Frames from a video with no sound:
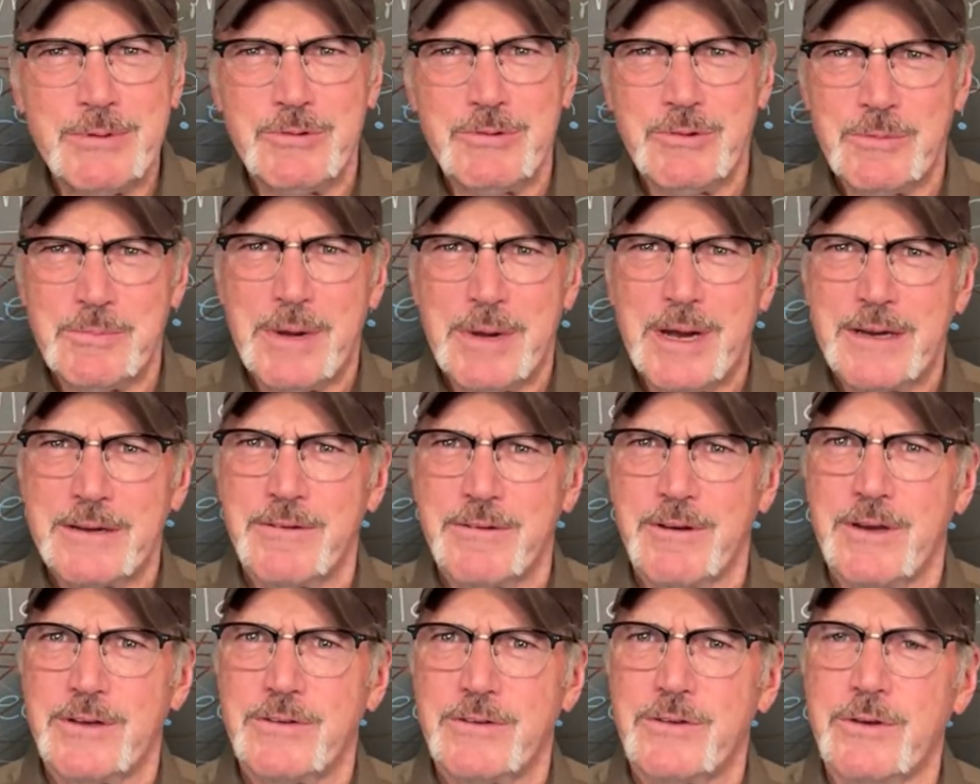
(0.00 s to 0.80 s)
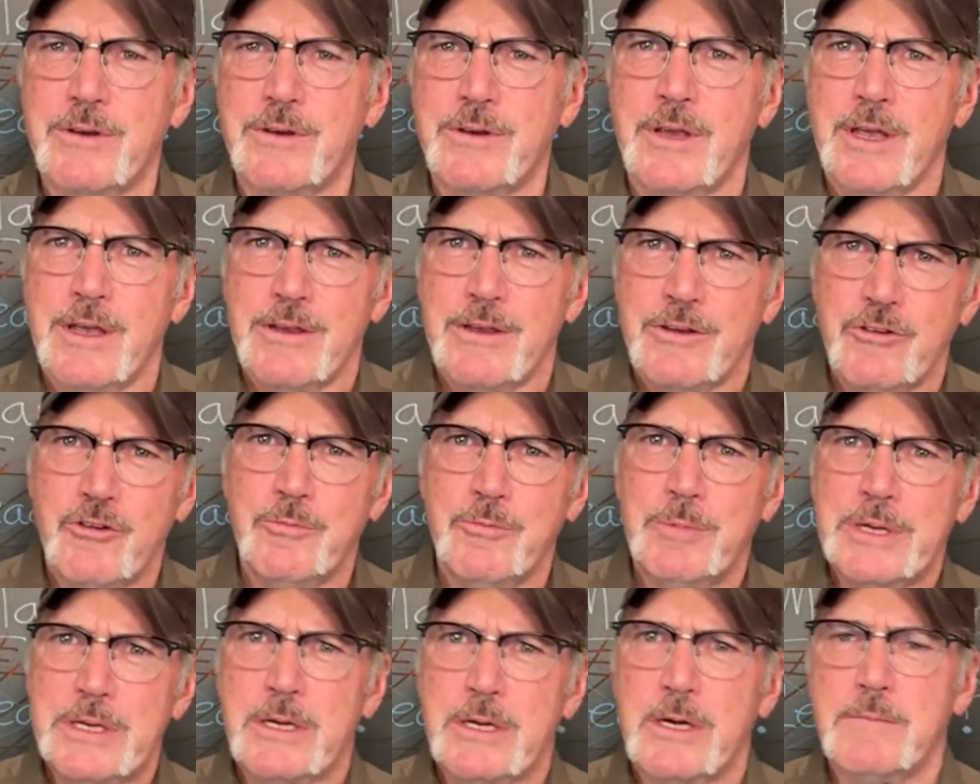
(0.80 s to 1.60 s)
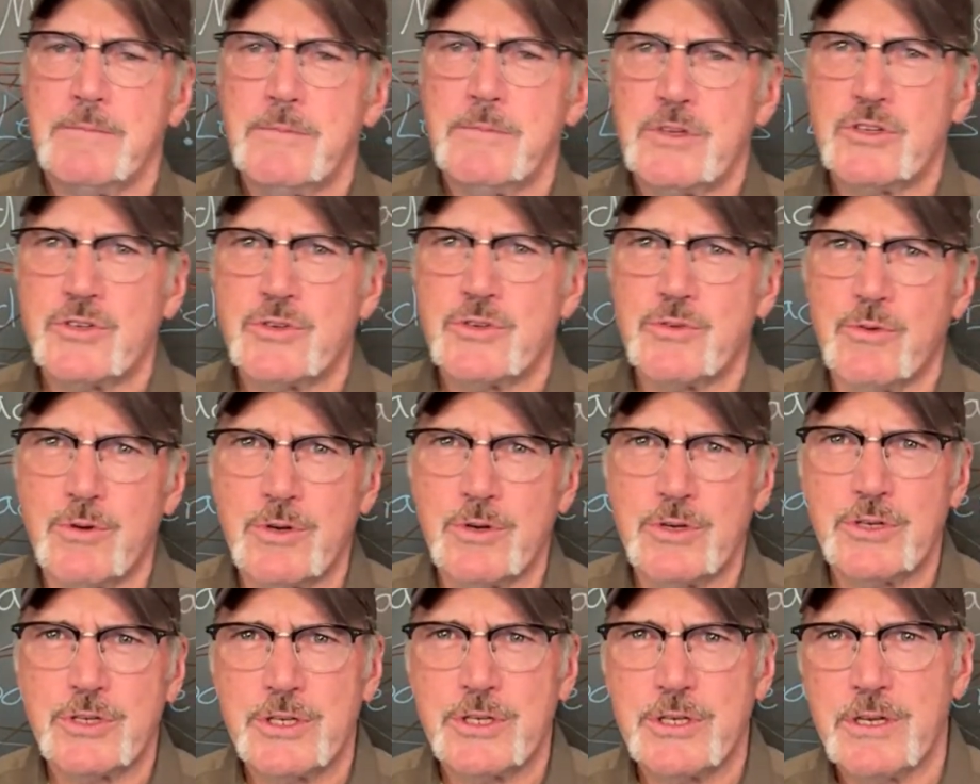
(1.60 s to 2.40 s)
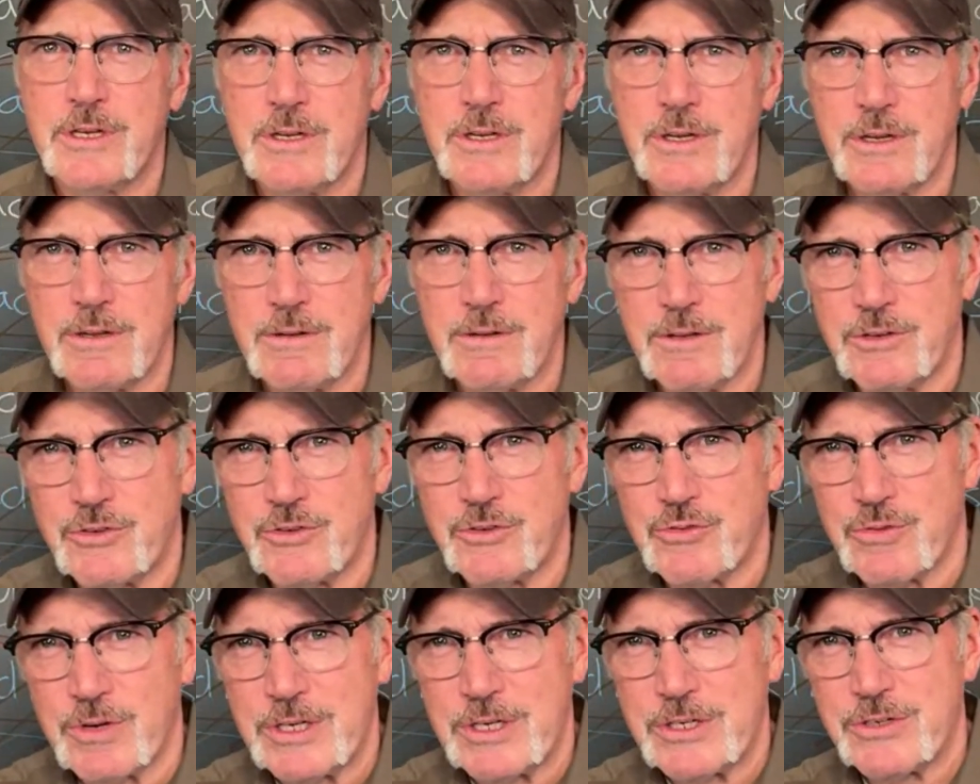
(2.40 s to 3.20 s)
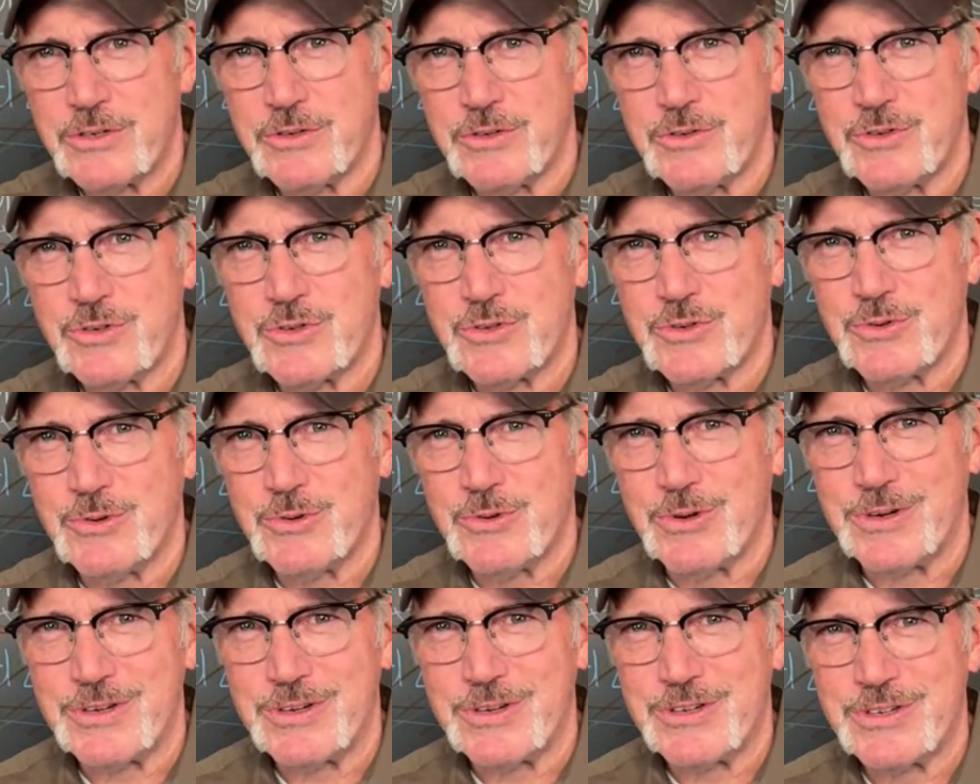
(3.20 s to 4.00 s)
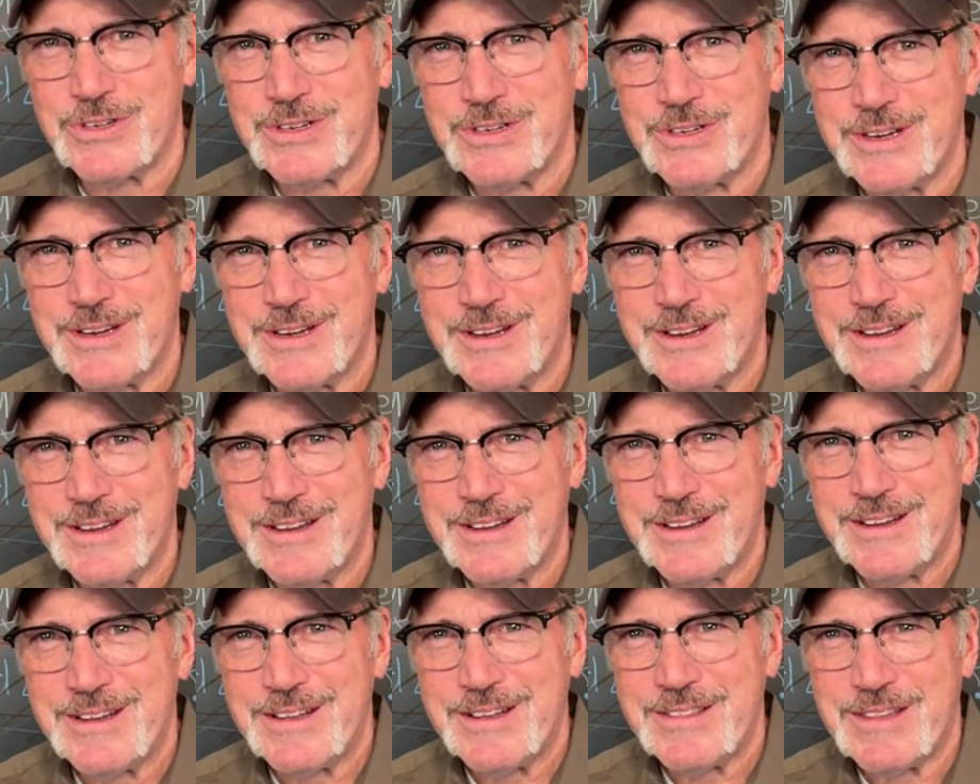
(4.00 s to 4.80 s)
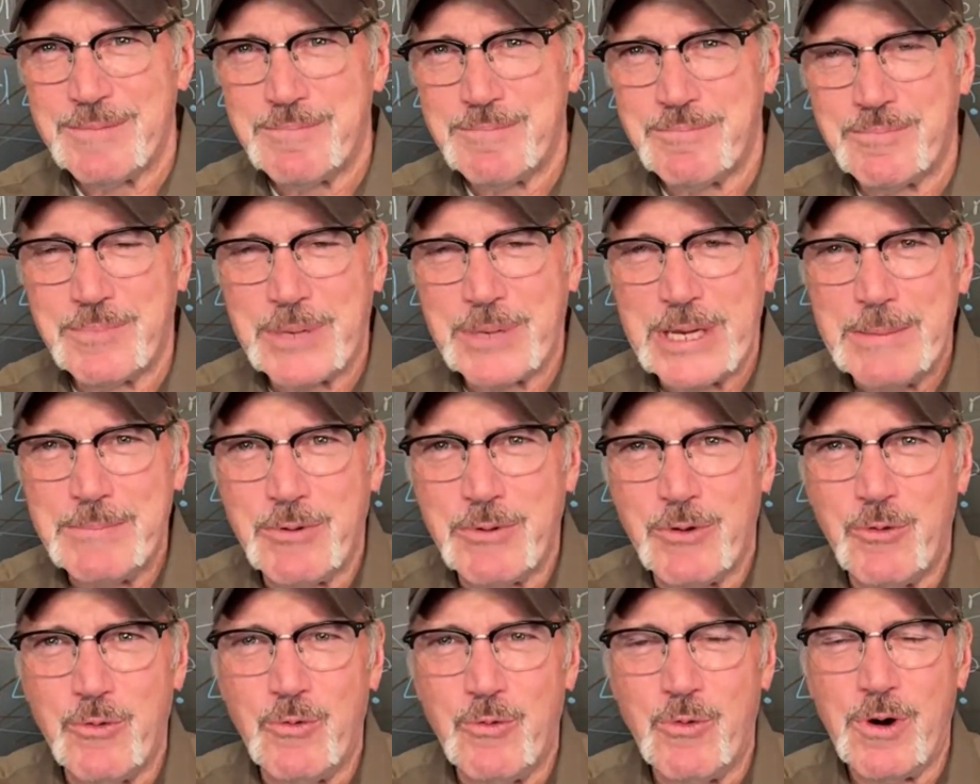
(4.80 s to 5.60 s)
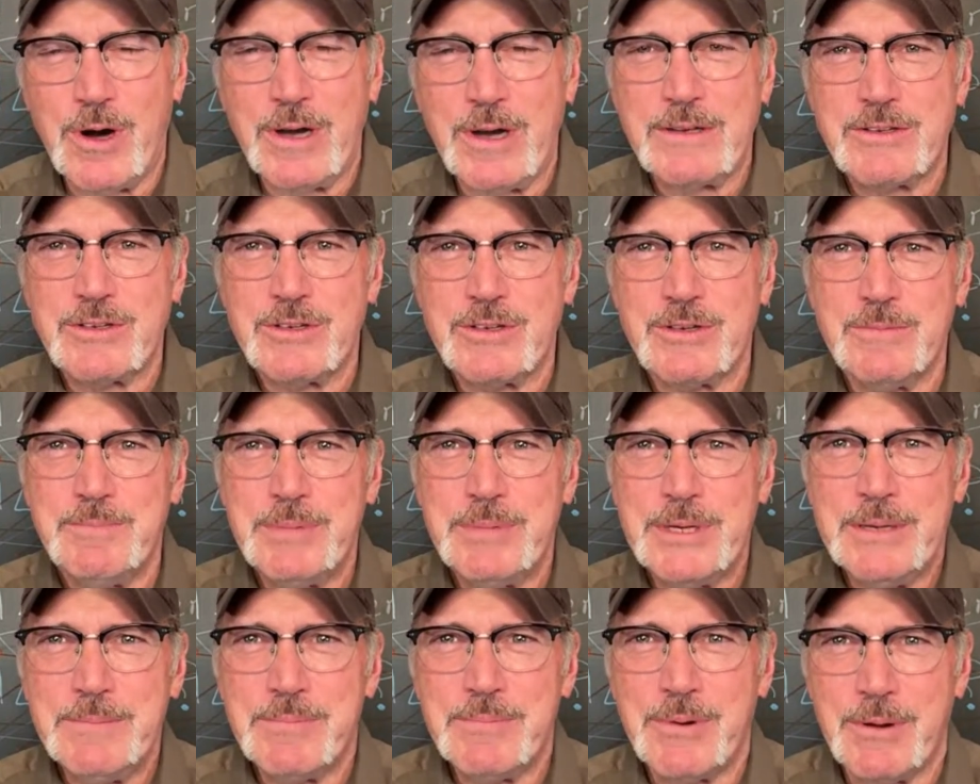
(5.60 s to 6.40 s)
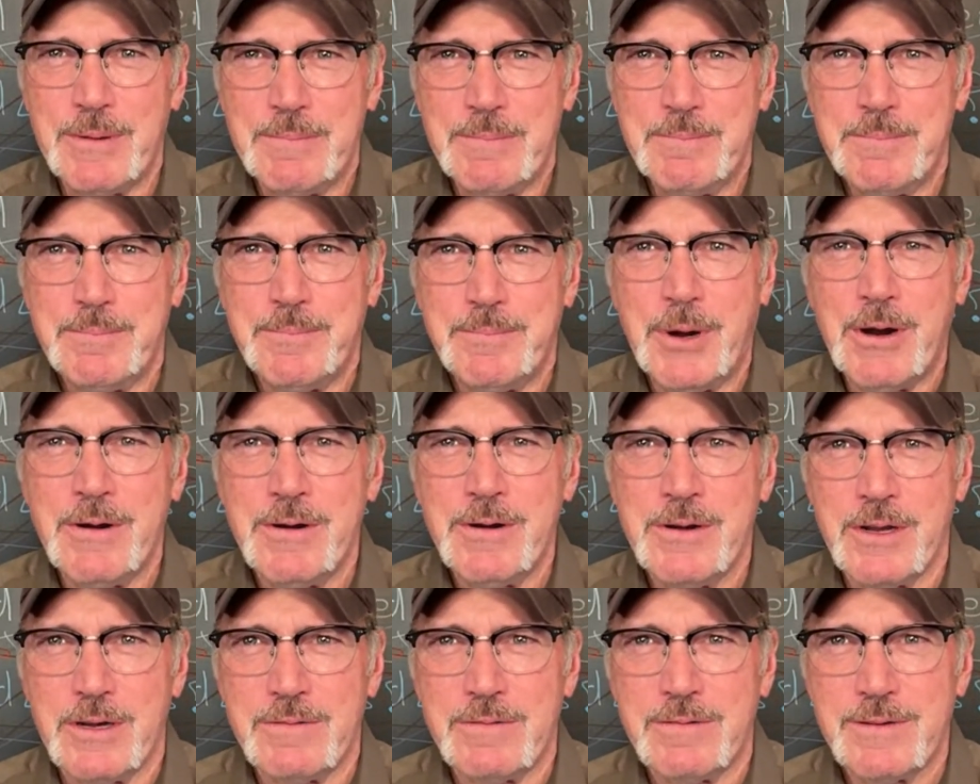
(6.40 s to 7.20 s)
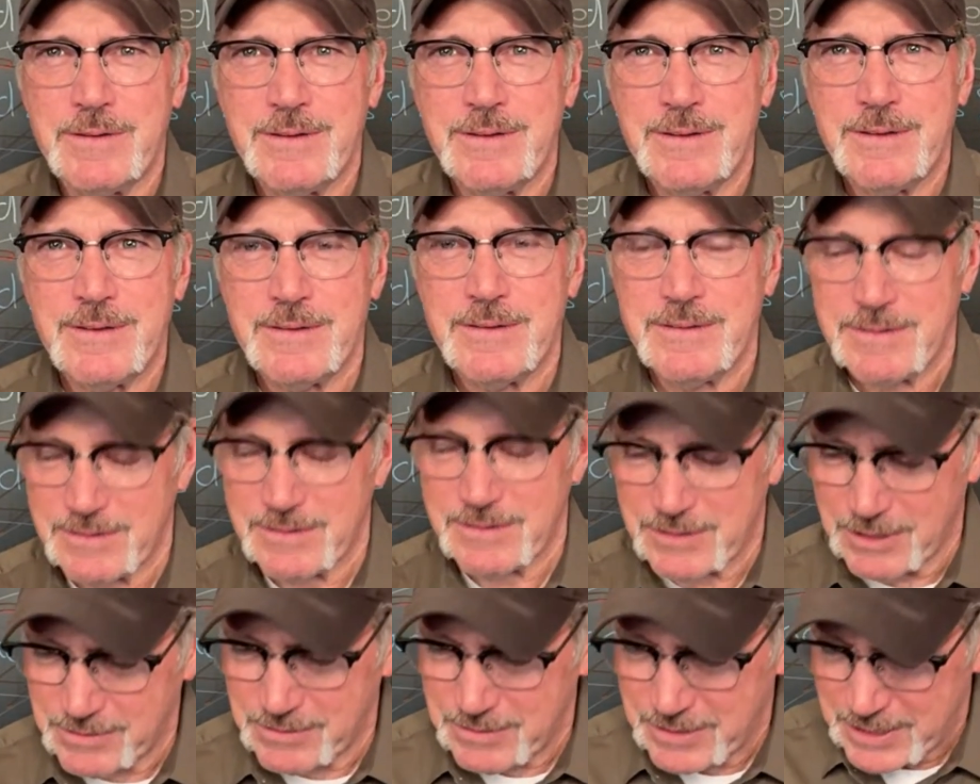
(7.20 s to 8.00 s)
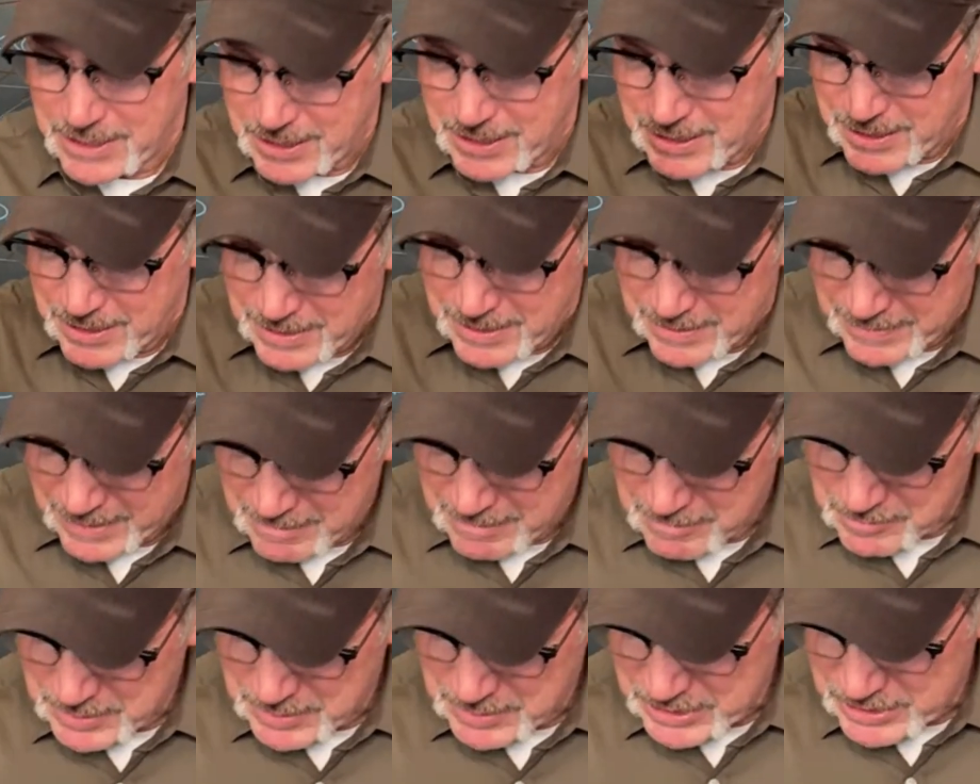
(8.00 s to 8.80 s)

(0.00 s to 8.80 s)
will migrate to you. You'll become the source, the trusted source that people want to be part of. So that would be